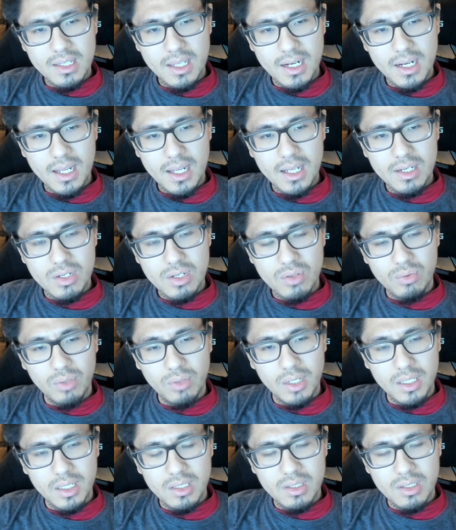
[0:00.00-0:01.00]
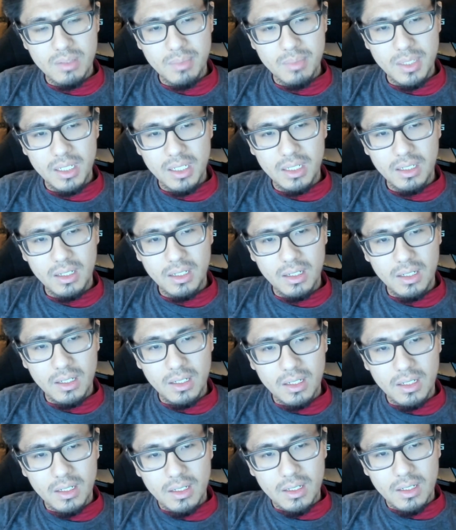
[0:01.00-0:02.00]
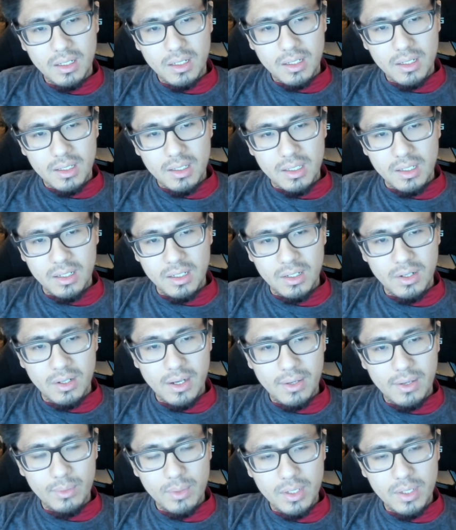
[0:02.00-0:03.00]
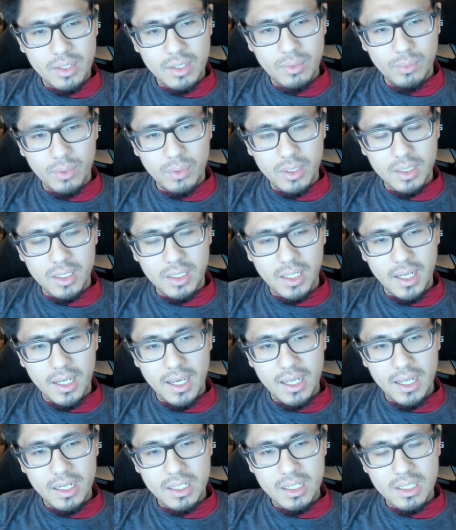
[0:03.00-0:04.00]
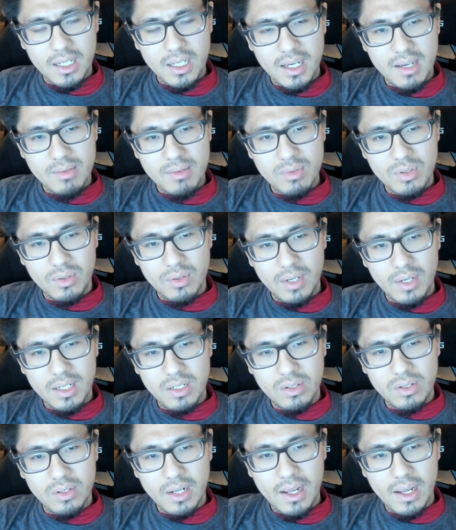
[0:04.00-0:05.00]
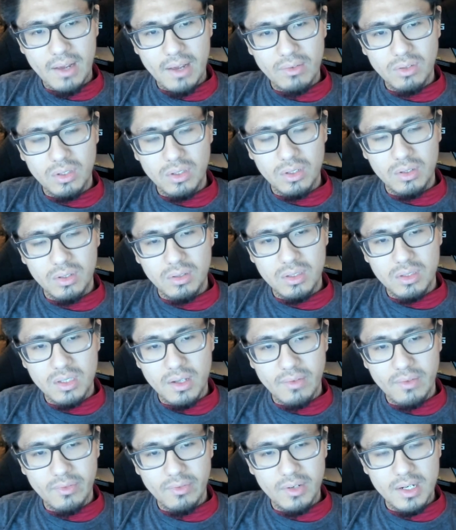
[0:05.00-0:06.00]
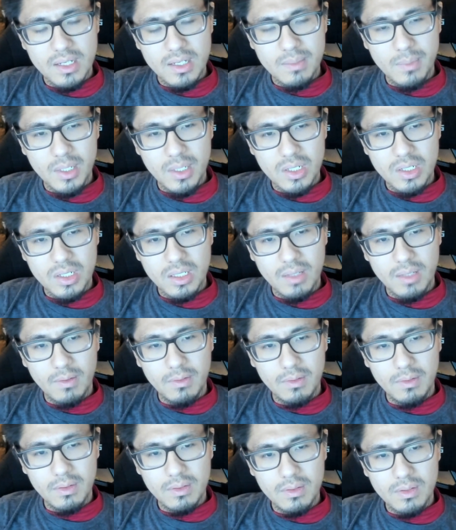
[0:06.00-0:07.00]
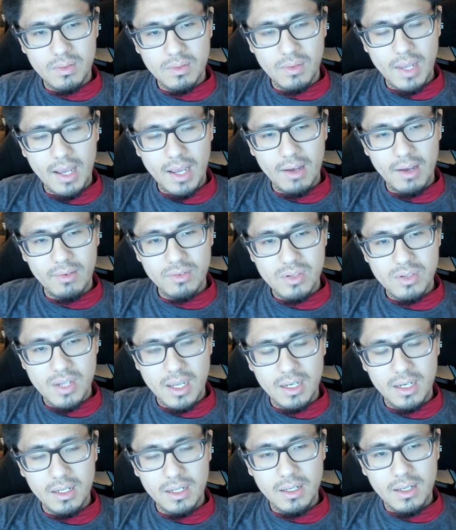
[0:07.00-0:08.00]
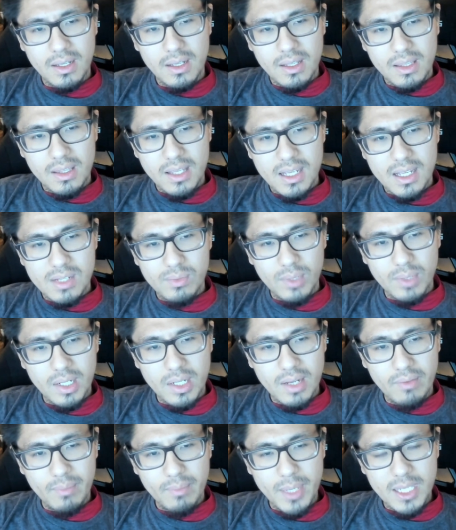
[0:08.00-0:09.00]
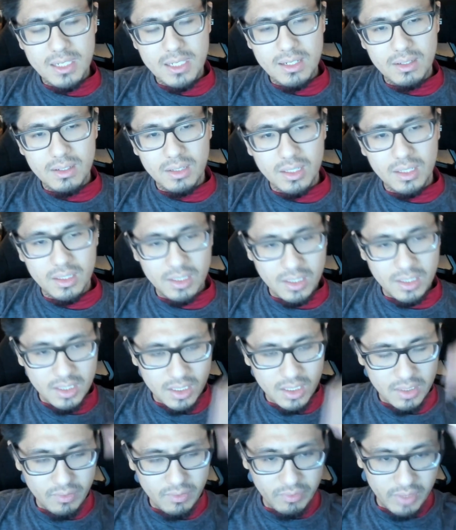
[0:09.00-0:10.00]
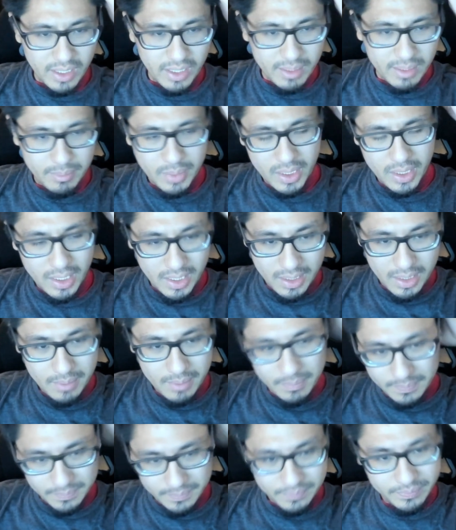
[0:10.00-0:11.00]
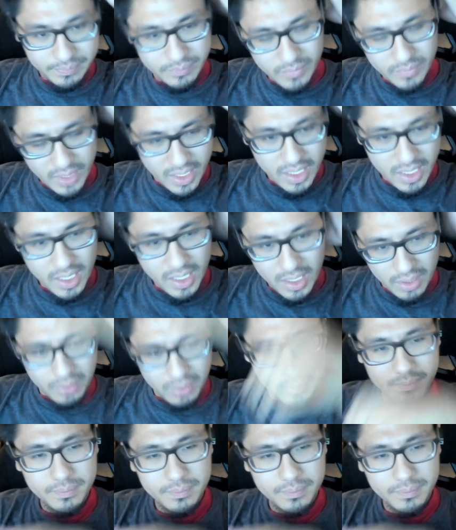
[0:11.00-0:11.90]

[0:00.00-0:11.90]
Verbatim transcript: that I just want to be, you know, I want to work ahead of time so I don't have to suffer as much in the offset. That's what I basically learned from, um, you know,